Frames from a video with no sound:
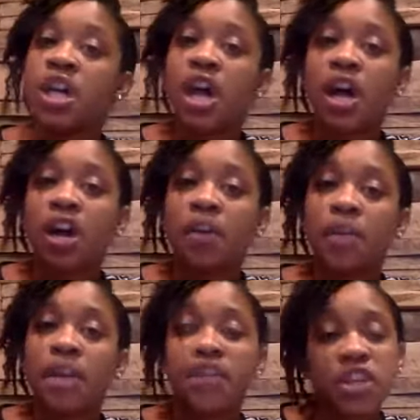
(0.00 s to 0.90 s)

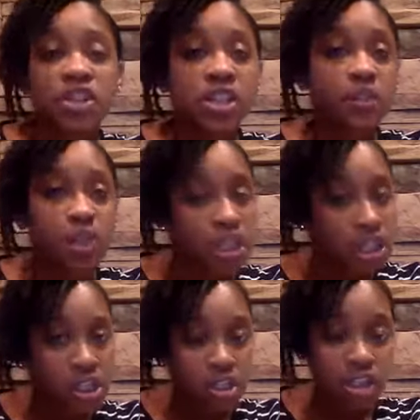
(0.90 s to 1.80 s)
If there's a
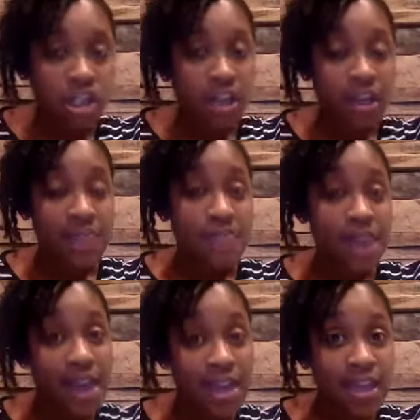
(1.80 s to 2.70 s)
particular song in
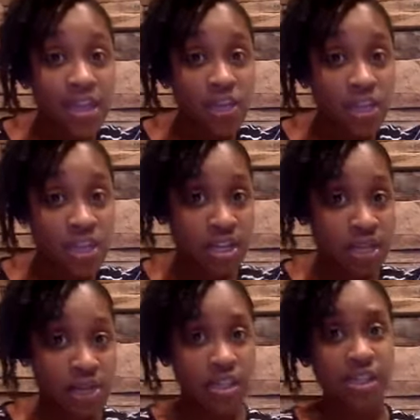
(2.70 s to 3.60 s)
mind, then you want to think
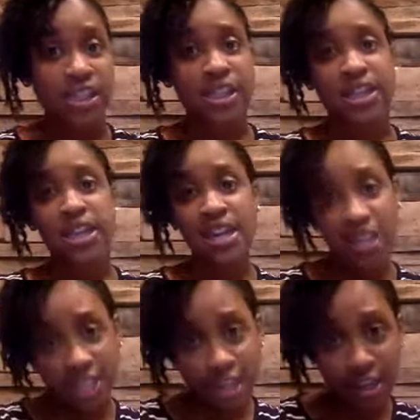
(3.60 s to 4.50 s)
about, is this a hit
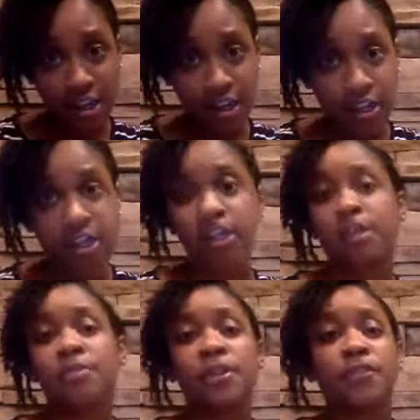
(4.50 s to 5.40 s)
song?
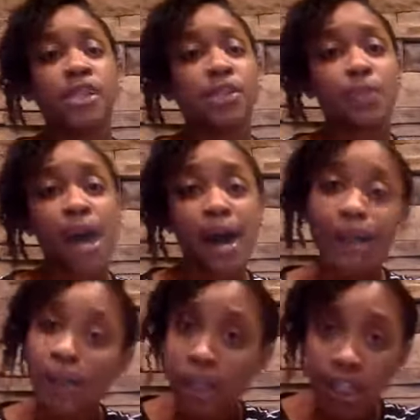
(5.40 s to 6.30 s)
If it's
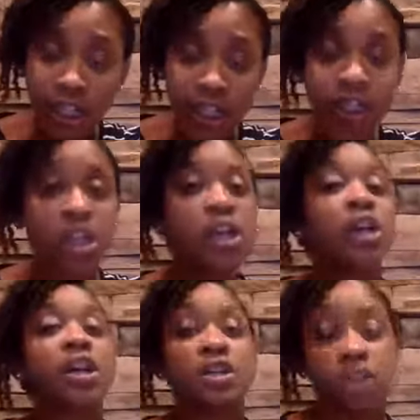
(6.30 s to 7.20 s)
popular,
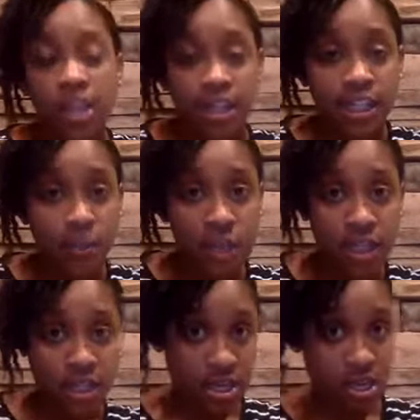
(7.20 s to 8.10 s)
you can
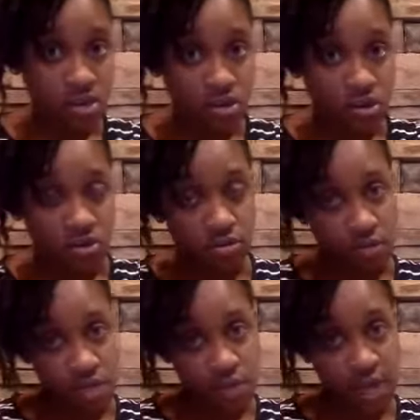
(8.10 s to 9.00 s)
expect that you'll
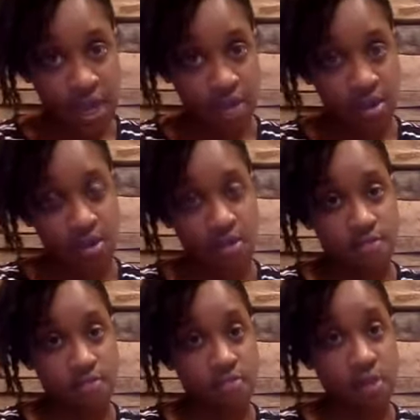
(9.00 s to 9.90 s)
pay
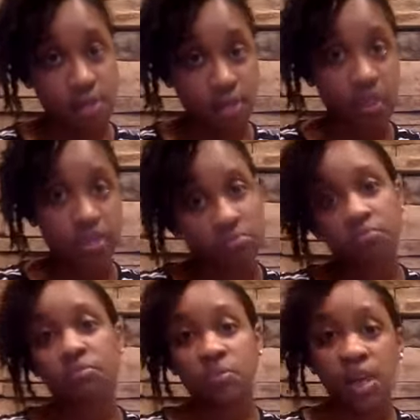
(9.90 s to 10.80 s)
probably
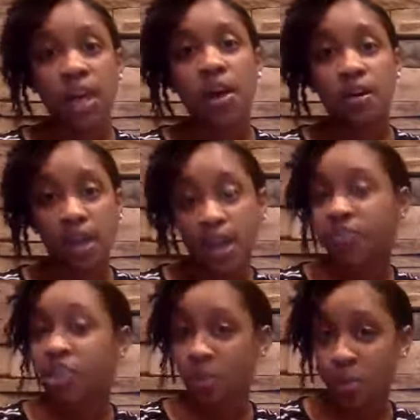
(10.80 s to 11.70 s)
a
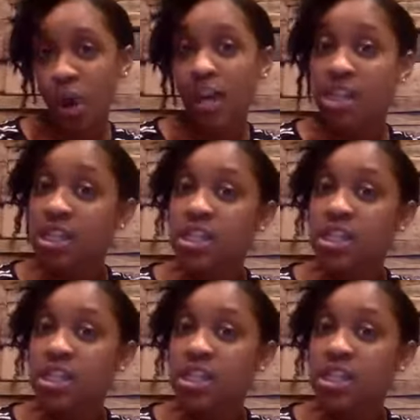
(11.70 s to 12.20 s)
heftier price